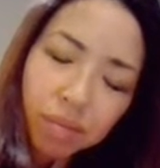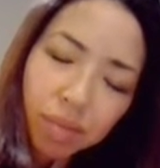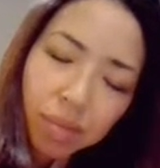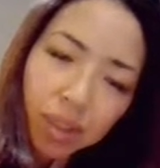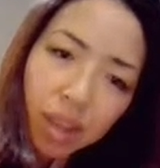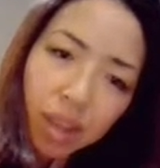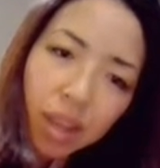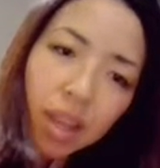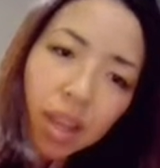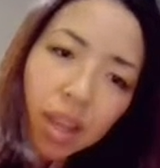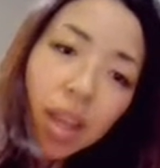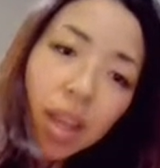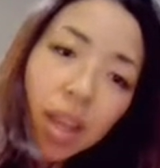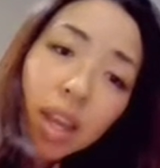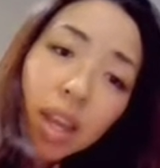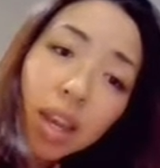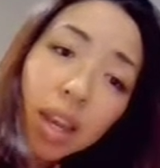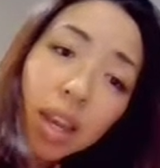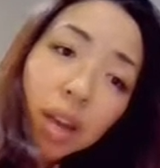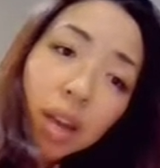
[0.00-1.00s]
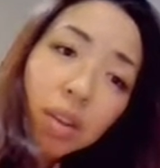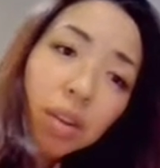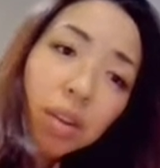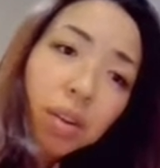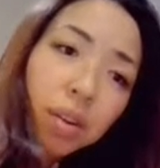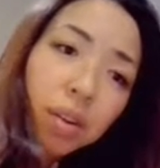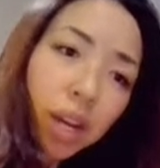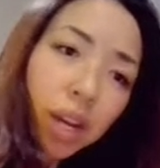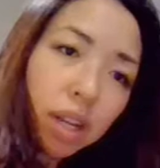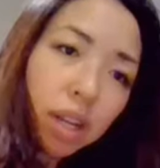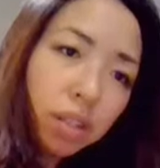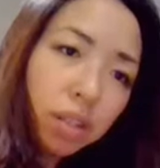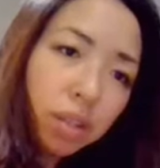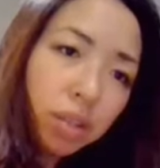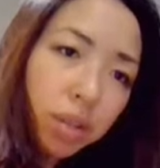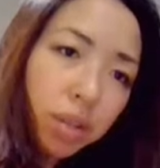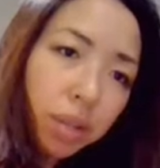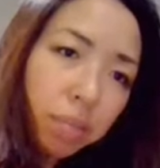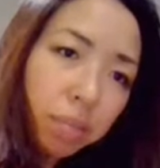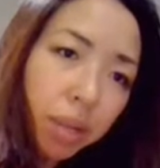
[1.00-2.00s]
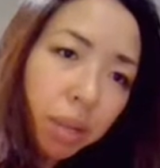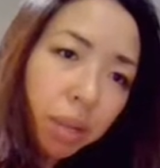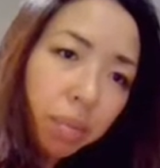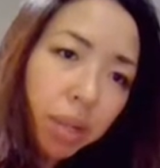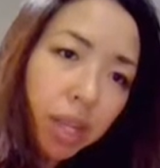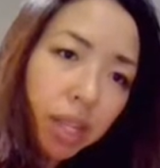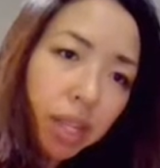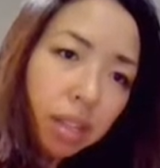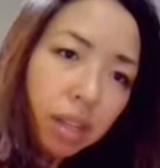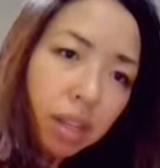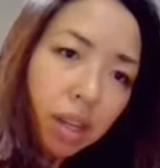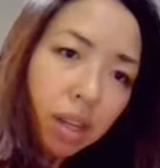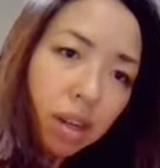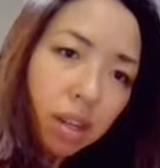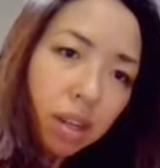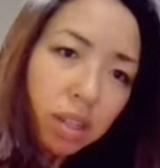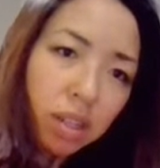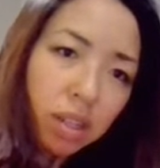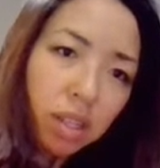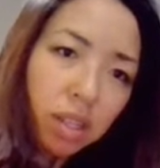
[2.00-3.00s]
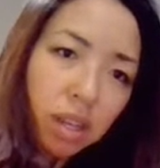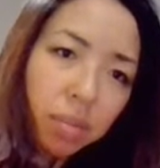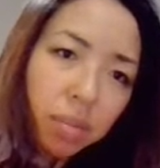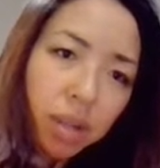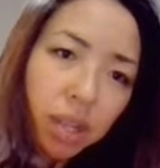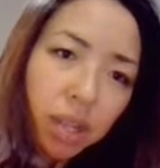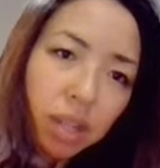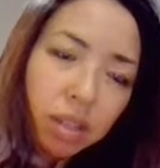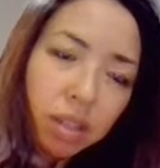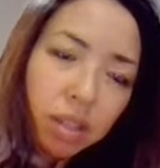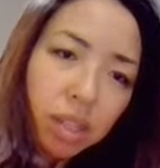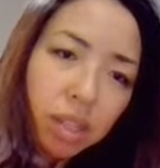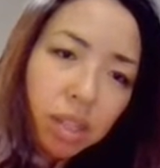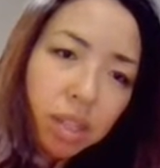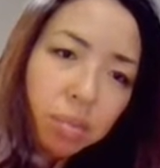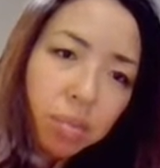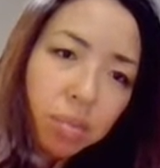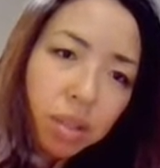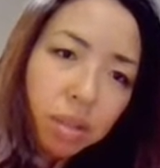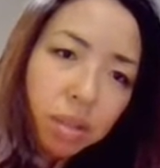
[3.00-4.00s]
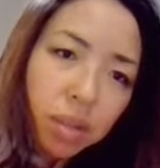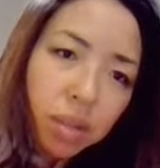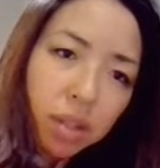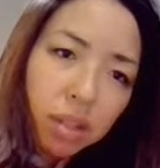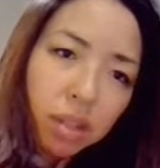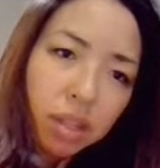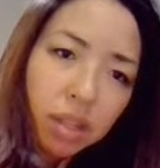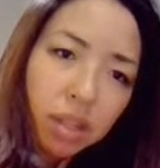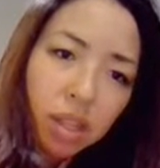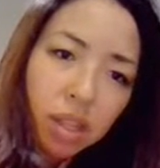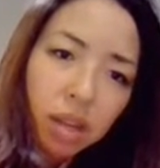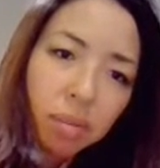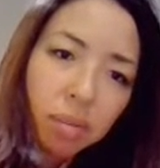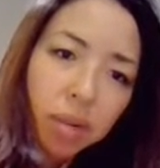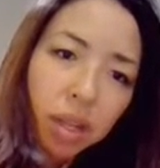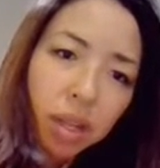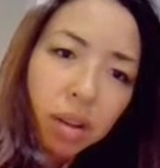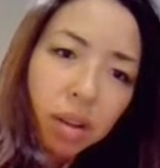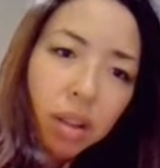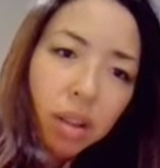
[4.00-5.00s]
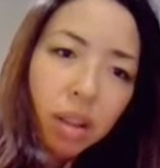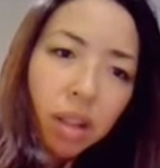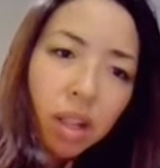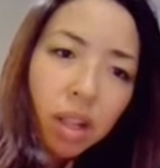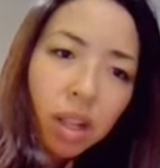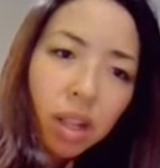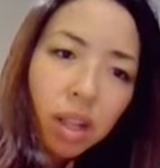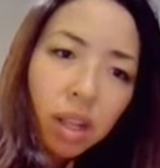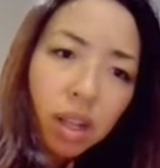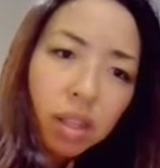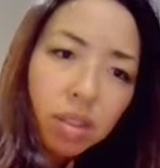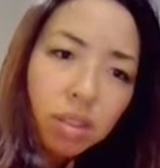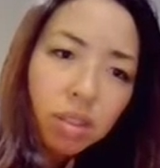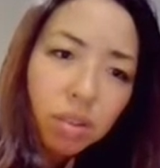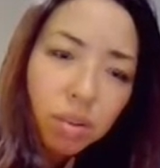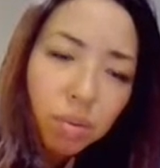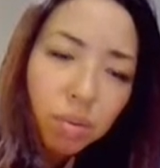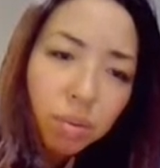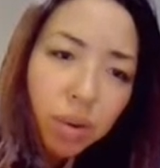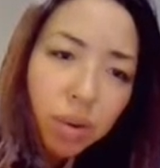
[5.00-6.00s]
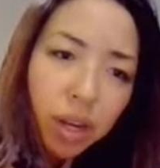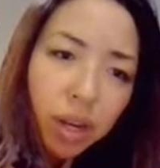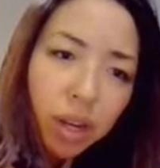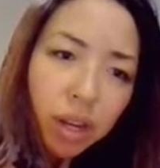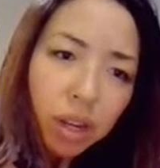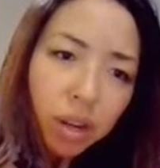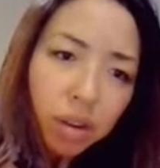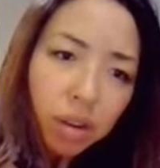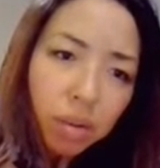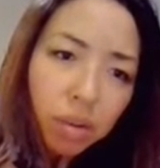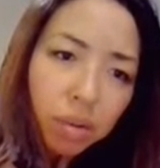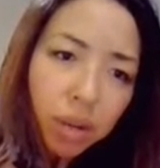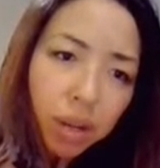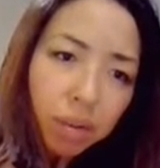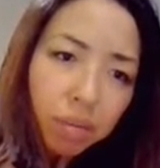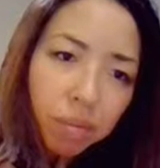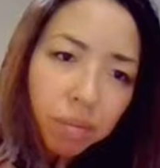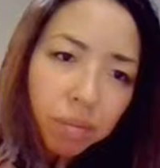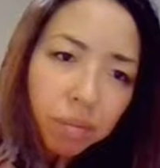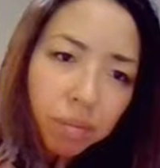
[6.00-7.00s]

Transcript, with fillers: Okay, now you know how to do it by placing it onto the number line. So let's put them all into the number line. Let's do 1 in green.